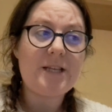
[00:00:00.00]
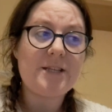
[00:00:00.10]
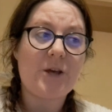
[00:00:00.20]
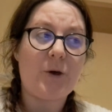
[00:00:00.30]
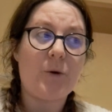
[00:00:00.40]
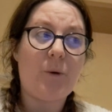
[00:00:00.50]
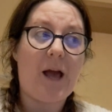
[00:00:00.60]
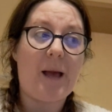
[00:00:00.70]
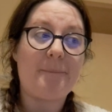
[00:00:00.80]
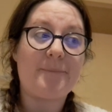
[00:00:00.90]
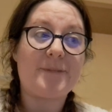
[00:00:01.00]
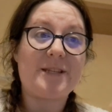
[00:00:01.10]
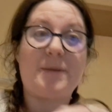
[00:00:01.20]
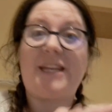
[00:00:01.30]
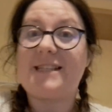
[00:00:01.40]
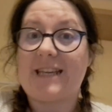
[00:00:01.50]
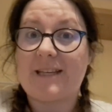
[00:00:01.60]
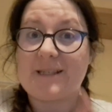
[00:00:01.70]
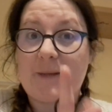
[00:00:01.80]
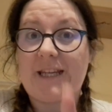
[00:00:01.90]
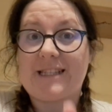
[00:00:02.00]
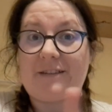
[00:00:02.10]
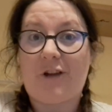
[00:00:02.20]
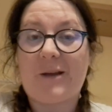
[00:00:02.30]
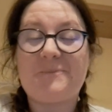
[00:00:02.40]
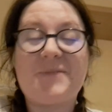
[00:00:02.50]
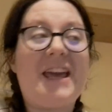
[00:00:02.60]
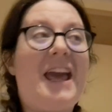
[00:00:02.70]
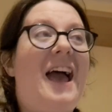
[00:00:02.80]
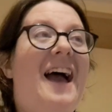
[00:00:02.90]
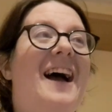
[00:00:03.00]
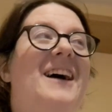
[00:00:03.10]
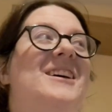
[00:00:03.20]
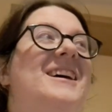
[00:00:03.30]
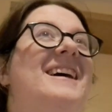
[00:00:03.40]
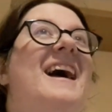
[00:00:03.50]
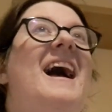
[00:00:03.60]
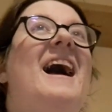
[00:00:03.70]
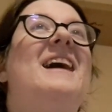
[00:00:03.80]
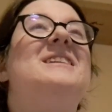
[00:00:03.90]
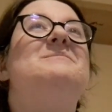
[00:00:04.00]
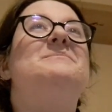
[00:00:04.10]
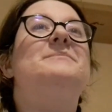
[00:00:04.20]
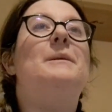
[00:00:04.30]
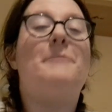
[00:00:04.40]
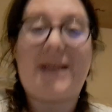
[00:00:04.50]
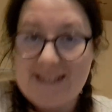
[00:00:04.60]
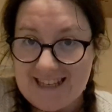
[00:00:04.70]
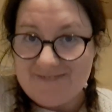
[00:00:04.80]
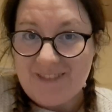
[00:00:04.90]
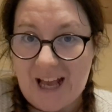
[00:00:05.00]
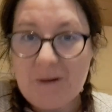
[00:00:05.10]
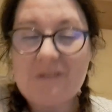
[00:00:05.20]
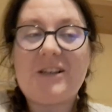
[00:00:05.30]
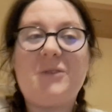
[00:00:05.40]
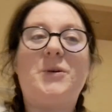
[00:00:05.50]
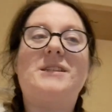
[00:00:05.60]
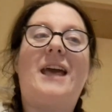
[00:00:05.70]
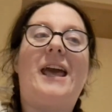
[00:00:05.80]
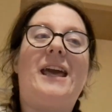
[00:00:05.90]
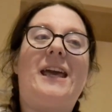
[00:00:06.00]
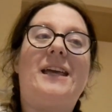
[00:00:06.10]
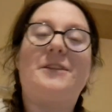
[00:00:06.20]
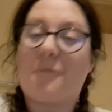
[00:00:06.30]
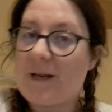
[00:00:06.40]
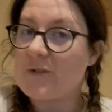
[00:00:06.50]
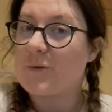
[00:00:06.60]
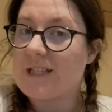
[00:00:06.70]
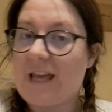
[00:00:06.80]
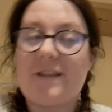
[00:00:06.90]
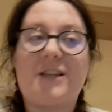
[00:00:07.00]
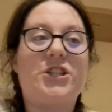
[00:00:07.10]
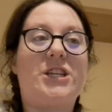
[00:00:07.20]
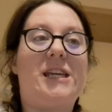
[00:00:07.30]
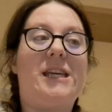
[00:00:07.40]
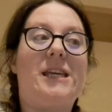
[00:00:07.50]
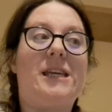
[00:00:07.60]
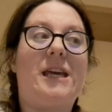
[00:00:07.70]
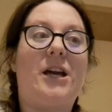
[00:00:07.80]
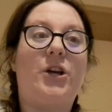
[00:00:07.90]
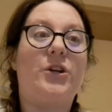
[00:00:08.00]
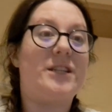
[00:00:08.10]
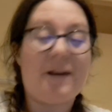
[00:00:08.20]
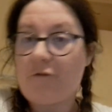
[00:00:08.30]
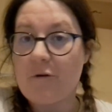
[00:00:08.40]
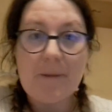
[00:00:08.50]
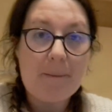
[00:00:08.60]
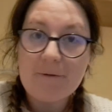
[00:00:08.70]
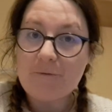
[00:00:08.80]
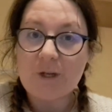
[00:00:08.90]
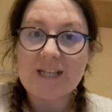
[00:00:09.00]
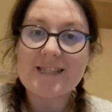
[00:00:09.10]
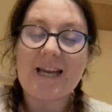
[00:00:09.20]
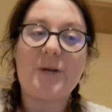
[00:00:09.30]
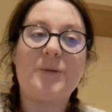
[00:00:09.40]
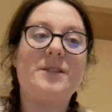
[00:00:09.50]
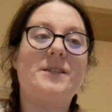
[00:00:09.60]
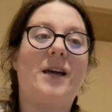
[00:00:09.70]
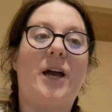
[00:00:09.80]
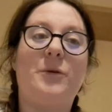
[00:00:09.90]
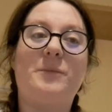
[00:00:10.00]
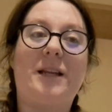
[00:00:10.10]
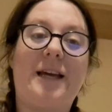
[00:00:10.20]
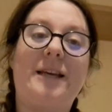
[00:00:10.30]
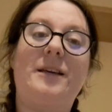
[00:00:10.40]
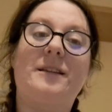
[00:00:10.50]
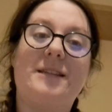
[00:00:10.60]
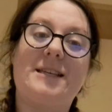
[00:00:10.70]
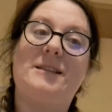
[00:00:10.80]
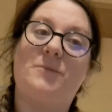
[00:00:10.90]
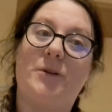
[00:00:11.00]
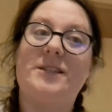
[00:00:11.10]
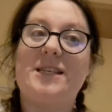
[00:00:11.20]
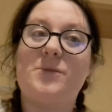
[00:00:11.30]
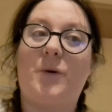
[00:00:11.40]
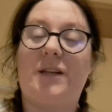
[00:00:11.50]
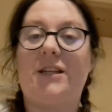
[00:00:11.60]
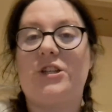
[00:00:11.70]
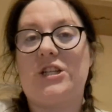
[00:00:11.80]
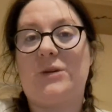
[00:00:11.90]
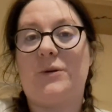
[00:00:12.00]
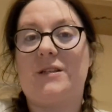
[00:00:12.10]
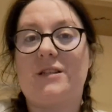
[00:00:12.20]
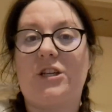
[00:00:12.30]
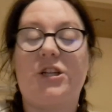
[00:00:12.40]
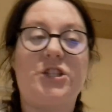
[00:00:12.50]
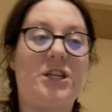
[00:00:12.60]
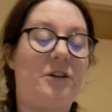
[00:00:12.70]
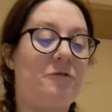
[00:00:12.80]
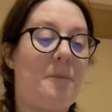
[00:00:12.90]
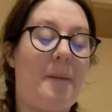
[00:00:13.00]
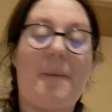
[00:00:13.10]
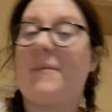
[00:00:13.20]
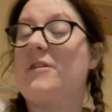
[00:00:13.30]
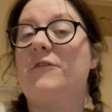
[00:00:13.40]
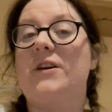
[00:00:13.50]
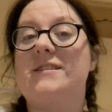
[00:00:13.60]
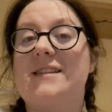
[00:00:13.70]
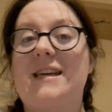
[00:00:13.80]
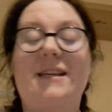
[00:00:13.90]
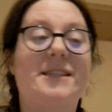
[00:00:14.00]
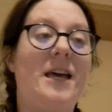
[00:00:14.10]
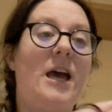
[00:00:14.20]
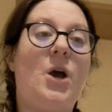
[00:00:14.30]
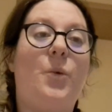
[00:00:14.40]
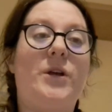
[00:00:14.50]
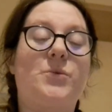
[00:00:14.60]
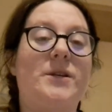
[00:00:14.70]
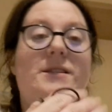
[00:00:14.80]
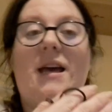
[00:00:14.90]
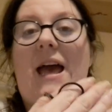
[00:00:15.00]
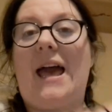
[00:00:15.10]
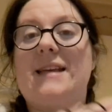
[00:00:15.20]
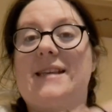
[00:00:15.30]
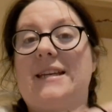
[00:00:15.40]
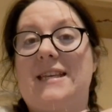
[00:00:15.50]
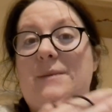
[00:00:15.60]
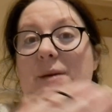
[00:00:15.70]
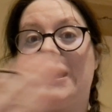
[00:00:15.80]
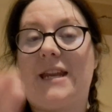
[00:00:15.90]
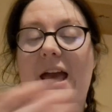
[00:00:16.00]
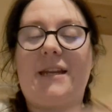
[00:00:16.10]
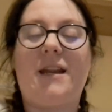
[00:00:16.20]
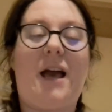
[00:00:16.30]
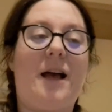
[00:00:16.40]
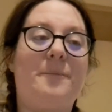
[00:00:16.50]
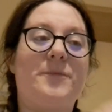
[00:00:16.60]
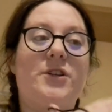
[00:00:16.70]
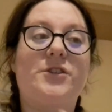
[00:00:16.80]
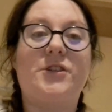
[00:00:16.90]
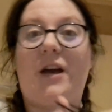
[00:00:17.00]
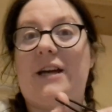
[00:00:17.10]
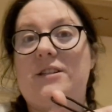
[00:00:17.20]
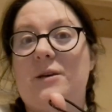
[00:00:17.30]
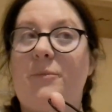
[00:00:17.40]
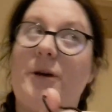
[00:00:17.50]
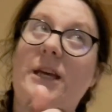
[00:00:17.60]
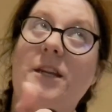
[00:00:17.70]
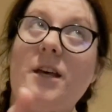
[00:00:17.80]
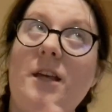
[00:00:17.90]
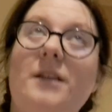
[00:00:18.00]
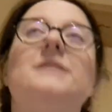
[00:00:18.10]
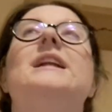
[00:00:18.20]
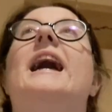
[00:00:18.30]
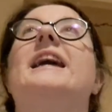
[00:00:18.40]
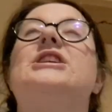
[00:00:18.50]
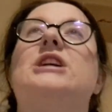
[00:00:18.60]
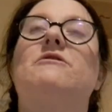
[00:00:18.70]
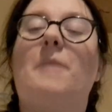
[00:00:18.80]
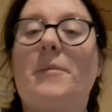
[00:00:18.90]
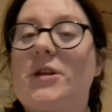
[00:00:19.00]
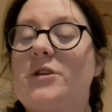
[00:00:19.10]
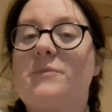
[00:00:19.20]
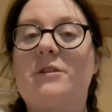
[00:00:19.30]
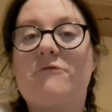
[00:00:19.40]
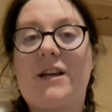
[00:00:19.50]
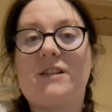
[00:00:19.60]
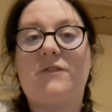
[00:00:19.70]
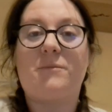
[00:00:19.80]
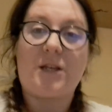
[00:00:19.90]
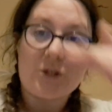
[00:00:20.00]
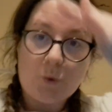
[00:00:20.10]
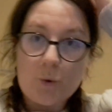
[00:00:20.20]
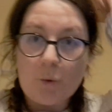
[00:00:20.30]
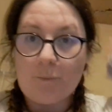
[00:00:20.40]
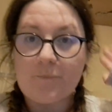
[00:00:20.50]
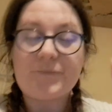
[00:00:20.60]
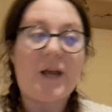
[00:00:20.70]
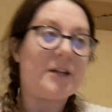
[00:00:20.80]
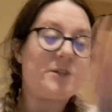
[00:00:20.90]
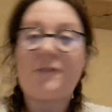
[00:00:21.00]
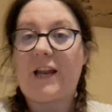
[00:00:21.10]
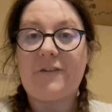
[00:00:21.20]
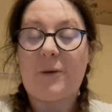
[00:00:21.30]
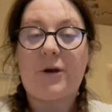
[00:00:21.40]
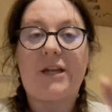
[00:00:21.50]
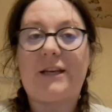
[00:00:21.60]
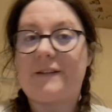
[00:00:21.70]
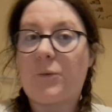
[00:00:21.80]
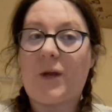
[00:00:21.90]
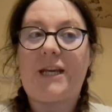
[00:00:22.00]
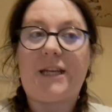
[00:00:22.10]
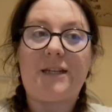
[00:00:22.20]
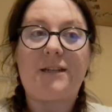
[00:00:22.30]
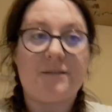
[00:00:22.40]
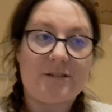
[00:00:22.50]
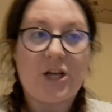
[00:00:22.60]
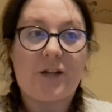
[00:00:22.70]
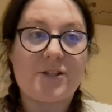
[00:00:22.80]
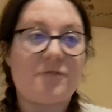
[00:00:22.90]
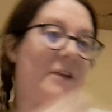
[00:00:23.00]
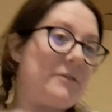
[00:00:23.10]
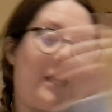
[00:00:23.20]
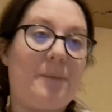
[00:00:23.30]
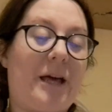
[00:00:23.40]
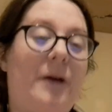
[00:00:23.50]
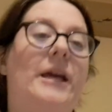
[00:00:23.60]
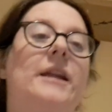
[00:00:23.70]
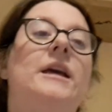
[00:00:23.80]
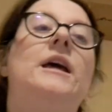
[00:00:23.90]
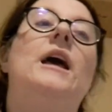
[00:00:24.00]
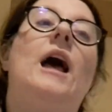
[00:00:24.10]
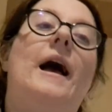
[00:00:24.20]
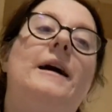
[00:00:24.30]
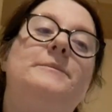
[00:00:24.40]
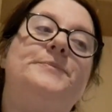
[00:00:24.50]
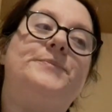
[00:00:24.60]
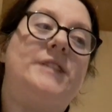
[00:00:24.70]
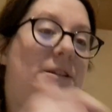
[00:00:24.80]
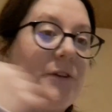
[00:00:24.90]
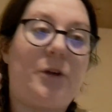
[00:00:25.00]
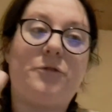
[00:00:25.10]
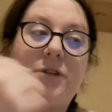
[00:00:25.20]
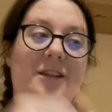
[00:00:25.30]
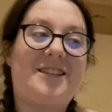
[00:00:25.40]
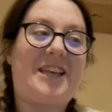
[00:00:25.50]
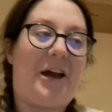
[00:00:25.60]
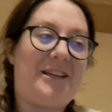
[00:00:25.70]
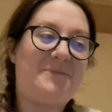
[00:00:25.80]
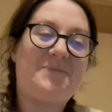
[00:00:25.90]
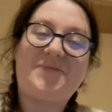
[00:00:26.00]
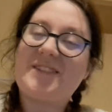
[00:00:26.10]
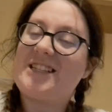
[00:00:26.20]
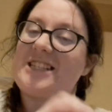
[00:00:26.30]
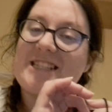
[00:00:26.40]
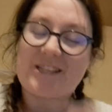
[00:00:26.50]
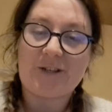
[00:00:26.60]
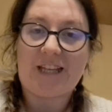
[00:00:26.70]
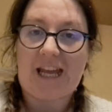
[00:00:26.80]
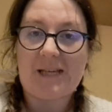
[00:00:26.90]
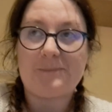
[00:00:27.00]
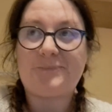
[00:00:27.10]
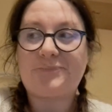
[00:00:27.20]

So it's been easy, right? Bessie, however, was a different matter altogether. She could never remember phonic sounds. I would be like, "This, what's this one?" And she could remember me the first six, which was S, A, T, P, and N, S-A-T-A, P-I-N-A. She could remember those, but the rest of them, they just, just fell out of her brain. Like, they went in, danced around, came back out again. Didn't even go through the other side. She just couldn't get it.